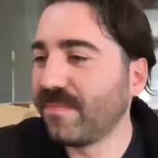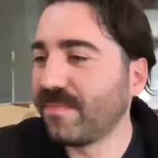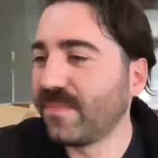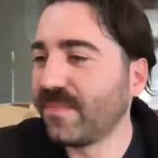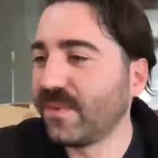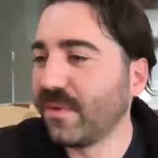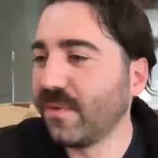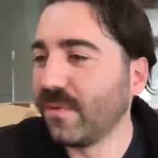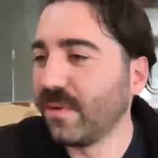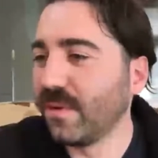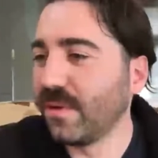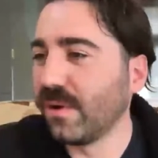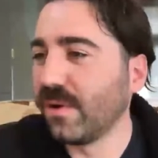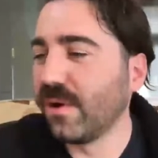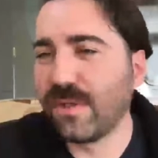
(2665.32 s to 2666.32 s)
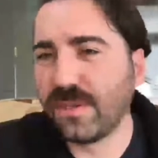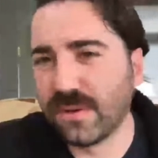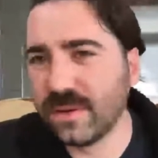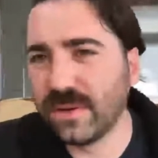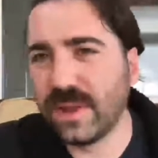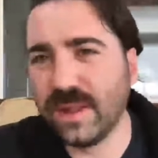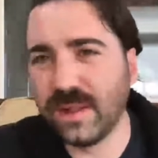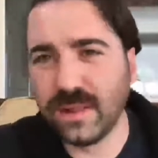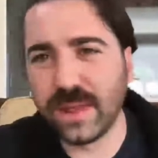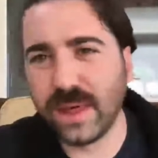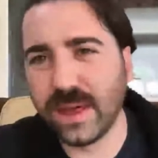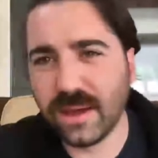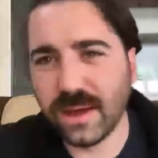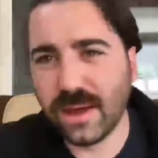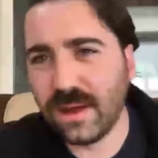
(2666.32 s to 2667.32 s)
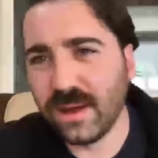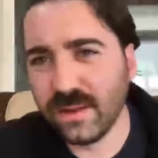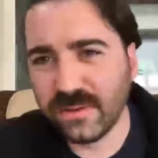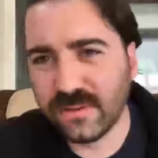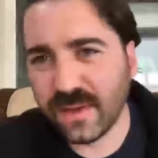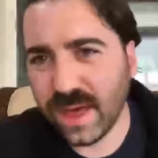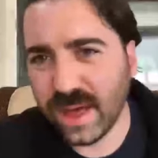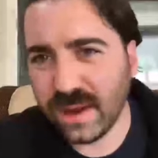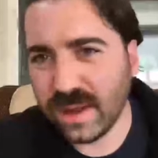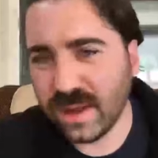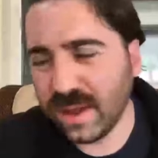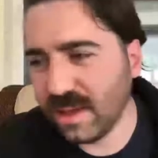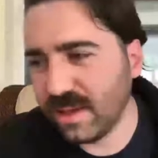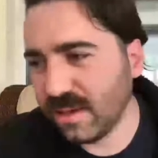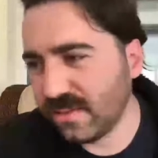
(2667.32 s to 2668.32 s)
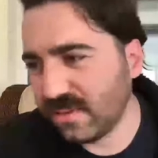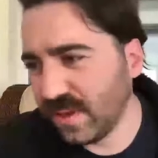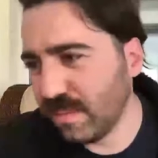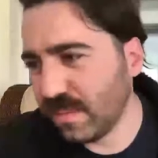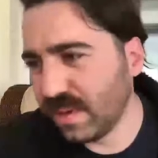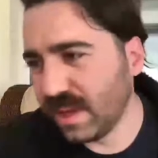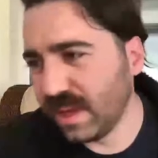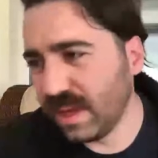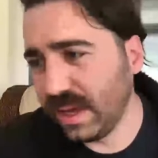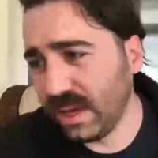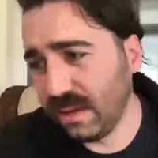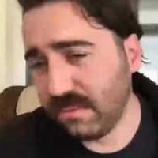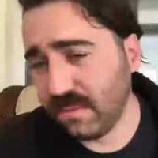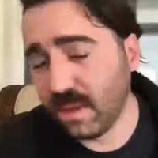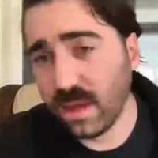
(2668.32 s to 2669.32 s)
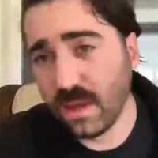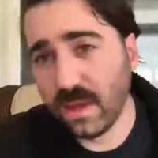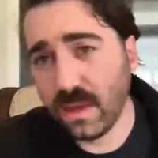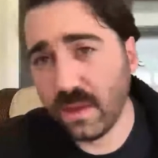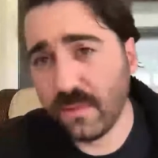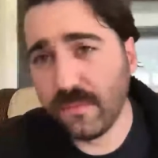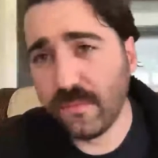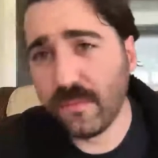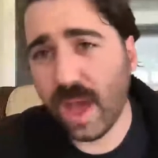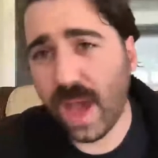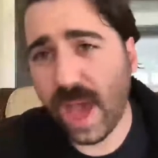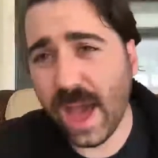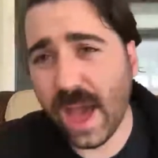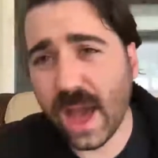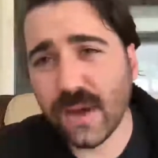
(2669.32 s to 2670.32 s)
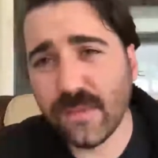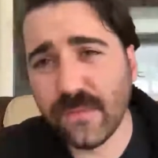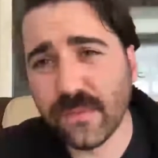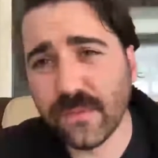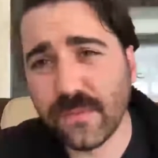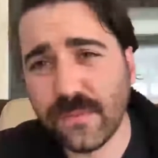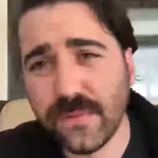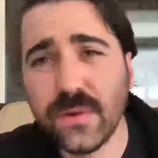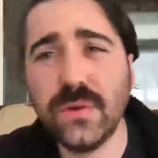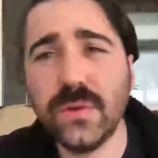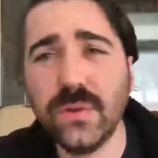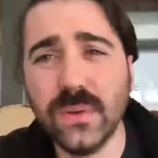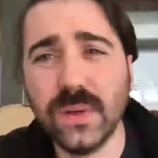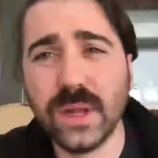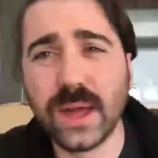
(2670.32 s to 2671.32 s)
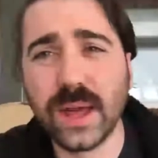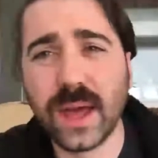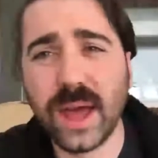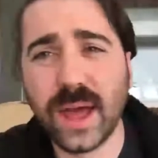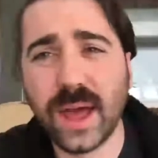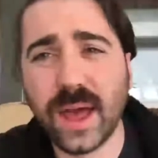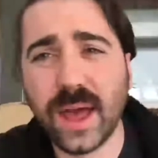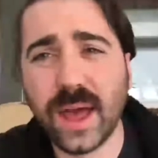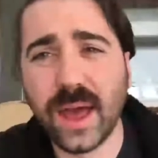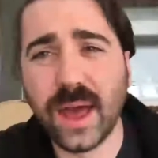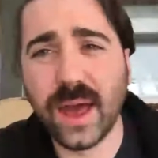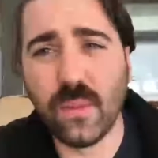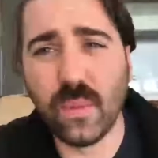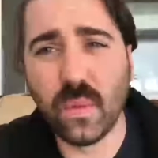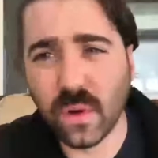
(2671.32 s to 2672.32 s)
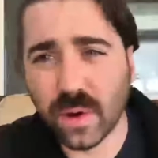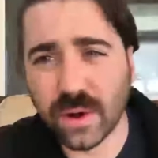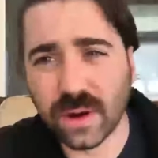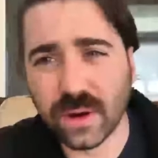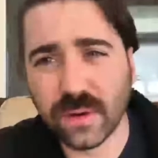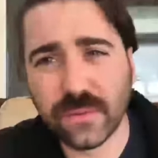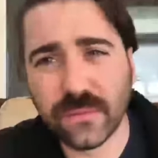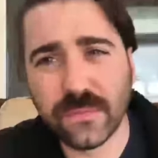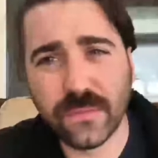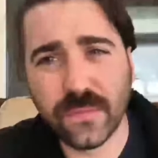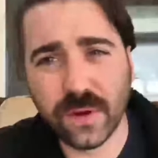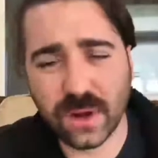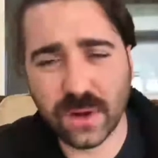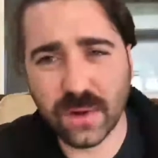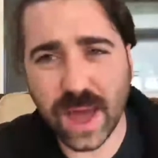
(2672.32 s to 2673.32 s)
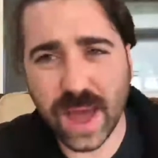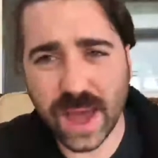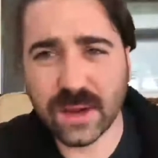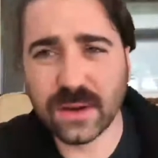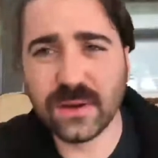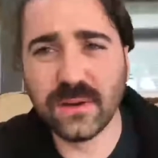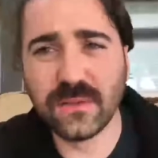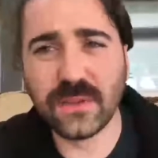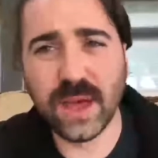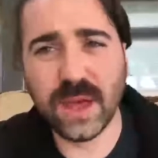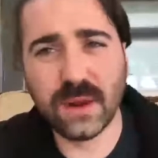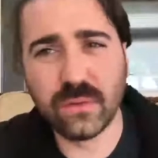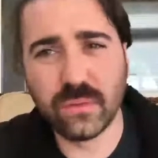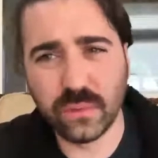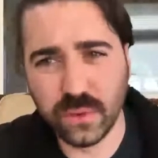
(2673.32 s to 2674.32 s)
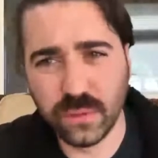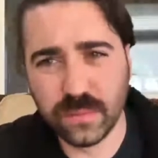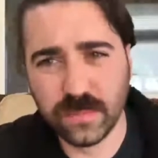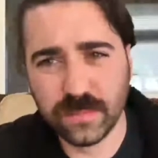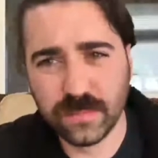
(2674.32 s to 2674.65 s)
So another little thing on set is simply... have food and water for your actors and crew.